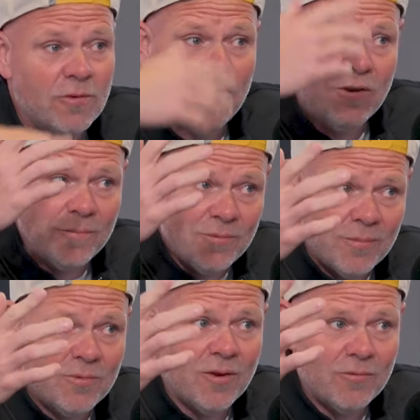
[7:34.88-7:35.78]
The sun comes
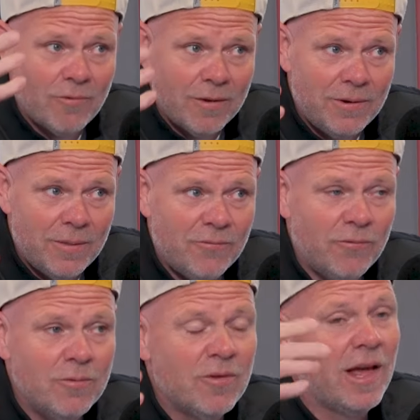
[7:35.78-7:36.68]
up, starts ripening the
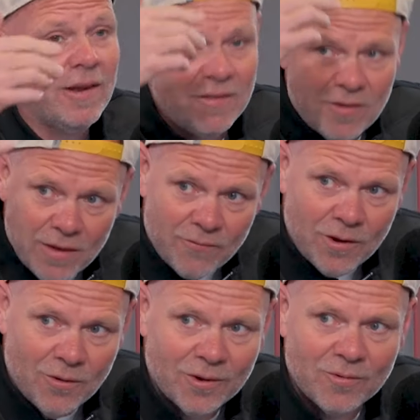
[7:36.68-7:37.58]
fruits, and it's there for
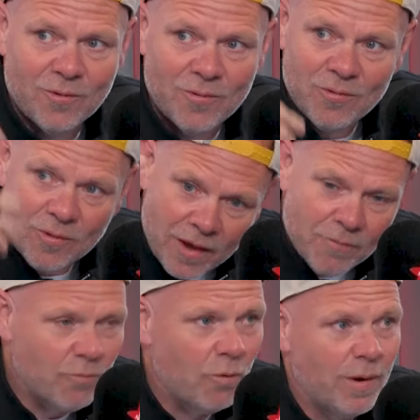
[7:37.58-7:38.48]
longer. So it's
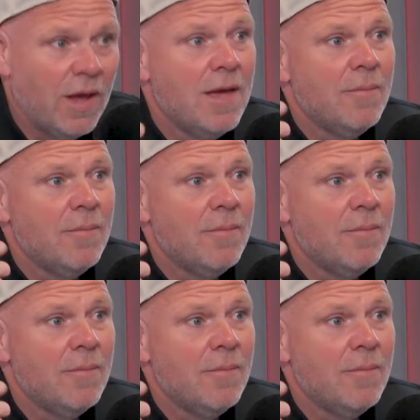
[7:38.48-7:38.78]
warmer.